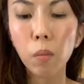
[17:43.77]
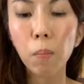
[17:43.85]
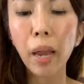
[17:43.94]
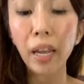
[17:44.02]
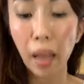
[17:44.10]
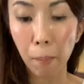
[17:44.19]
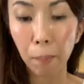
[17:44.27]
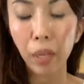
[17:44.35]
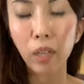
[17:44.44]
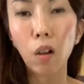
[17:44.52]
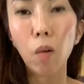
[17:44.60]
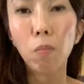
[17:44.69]
might
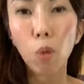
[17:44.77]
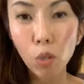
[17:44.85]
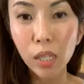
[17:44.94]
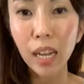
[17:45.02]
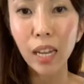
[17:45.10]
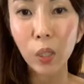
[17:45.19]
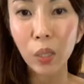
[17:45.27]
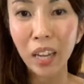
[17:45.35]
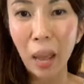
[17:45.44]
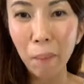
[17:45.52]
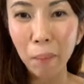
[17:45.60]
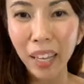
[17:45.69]
happen, or most likely going
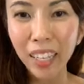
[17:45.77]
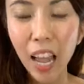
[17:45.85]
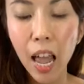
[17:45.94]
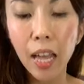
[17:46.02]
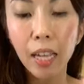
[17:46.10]
to happen,